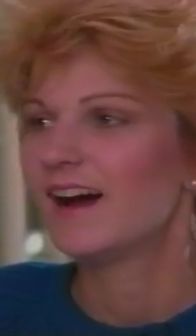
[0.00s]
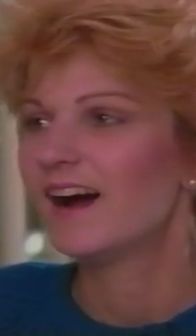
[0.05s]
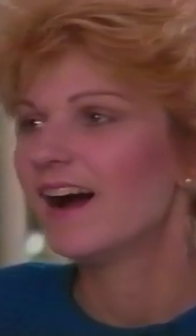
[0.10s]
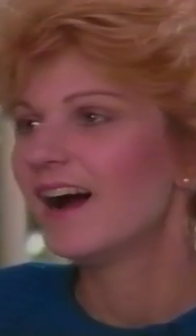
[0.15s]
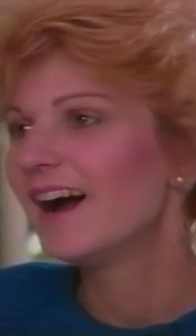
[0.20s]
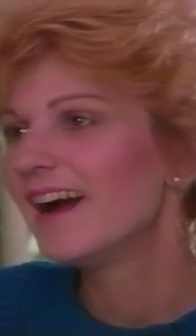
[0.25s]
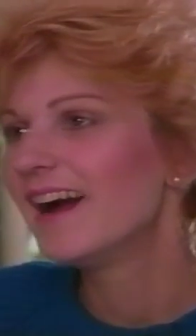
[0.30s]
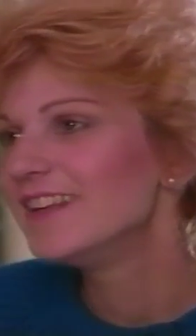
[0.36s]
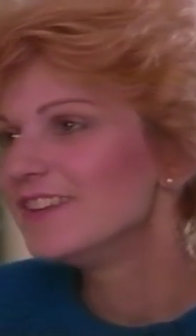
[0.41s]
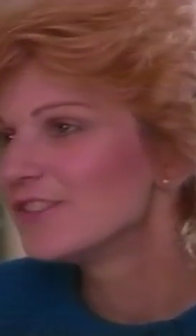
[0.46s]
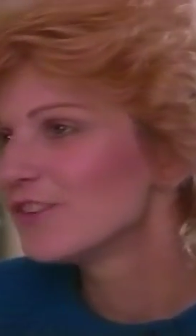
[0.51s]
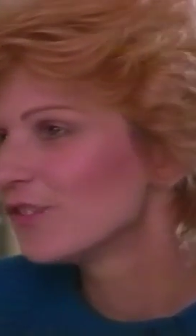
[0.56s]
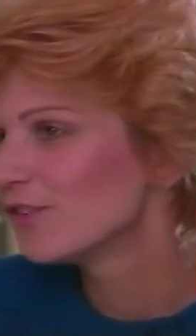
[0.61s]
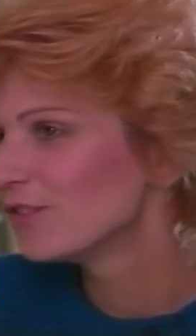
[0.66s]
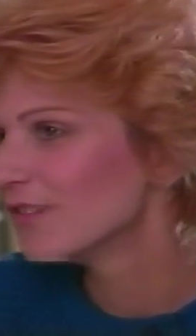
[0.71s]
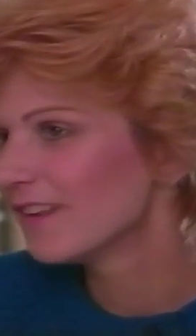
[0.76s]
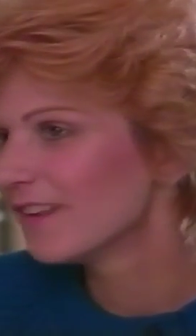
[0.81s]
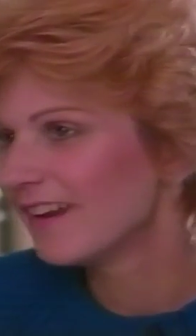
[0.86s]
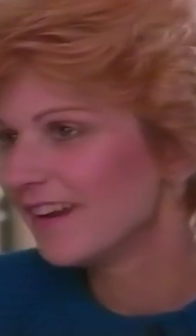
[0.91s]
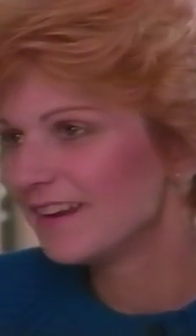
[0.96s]
I
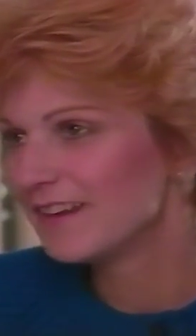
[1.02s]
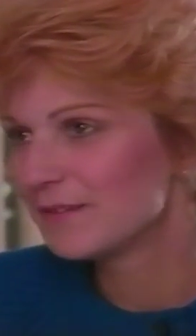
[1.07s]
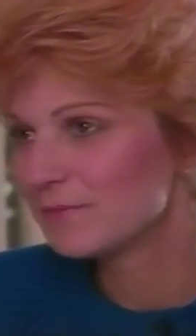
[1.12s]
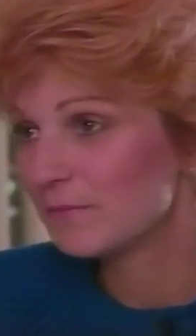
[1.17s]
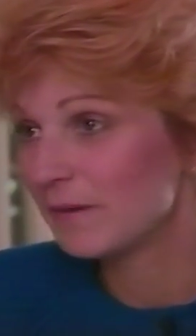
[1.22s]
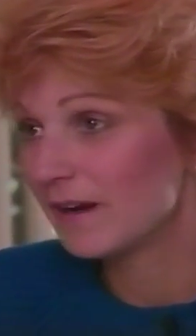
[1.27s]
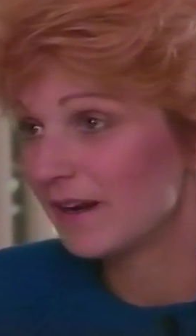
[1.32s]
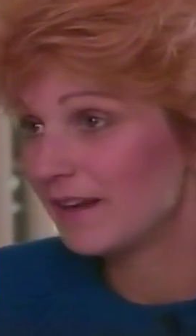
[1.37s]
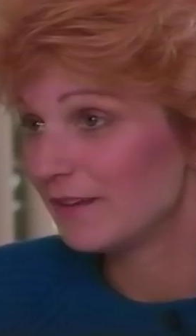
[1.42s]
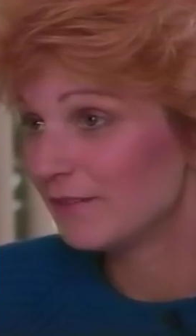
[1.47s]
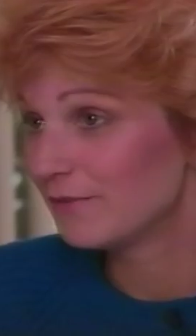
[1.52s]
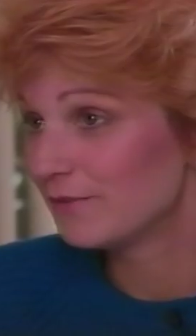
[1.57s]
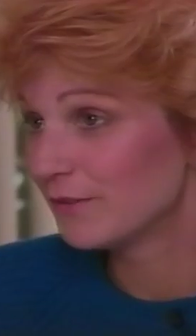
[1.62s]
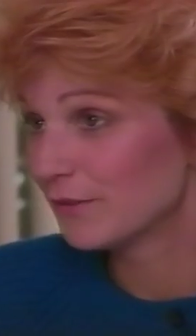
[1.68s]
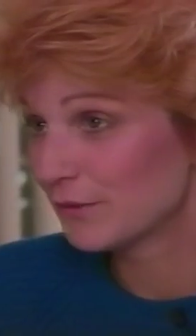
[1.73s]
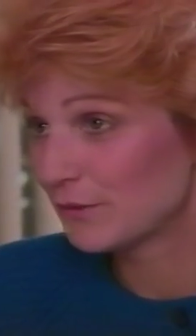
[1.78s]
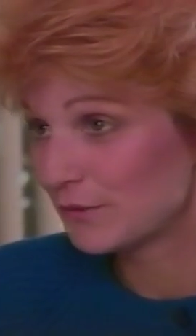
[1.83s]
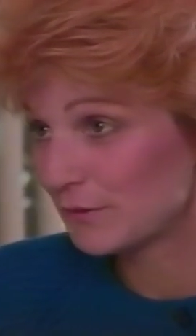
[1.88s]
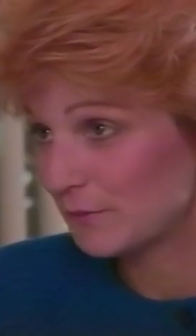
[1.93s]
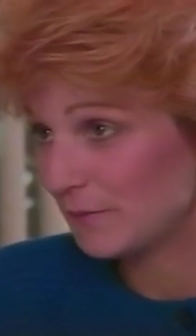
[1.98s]
don't like buying
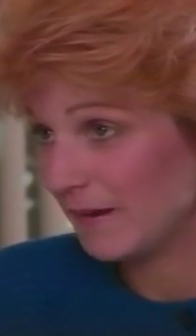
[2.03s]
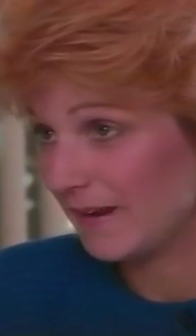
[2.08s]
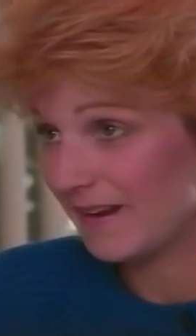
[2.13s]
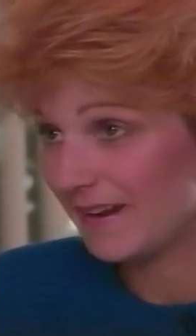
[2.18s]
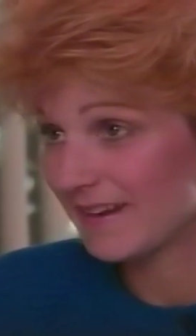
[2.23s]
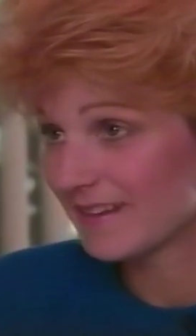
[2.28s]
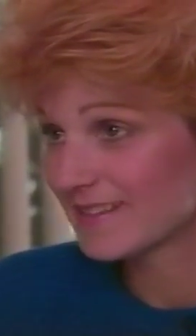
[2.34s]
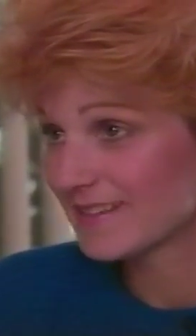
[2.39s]
filter bags.